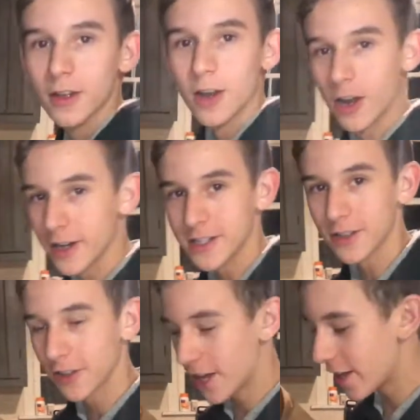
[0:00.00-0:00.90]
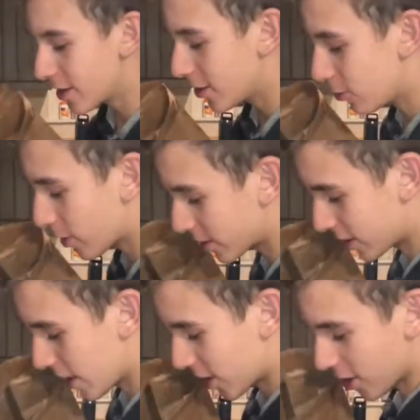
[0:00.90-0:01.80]
Alright, so then you want
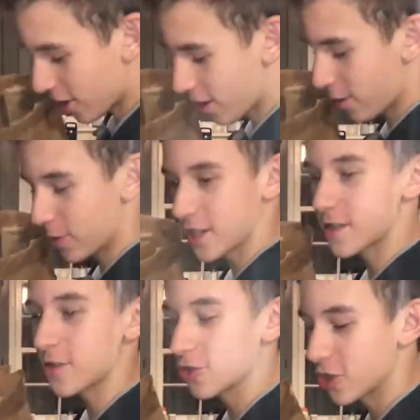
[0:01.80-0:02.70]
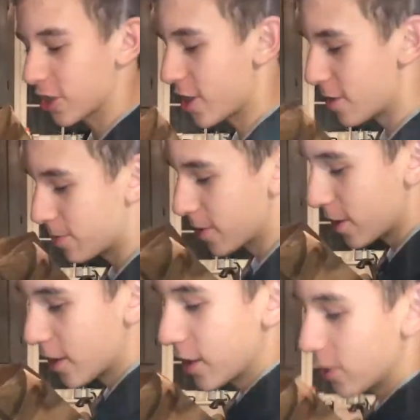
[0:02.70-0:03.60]
to once it's all shook up,
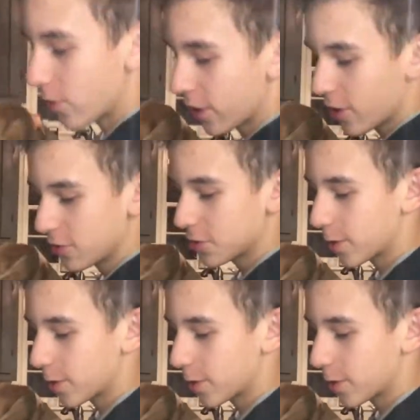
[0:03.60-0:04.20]
you want to go to a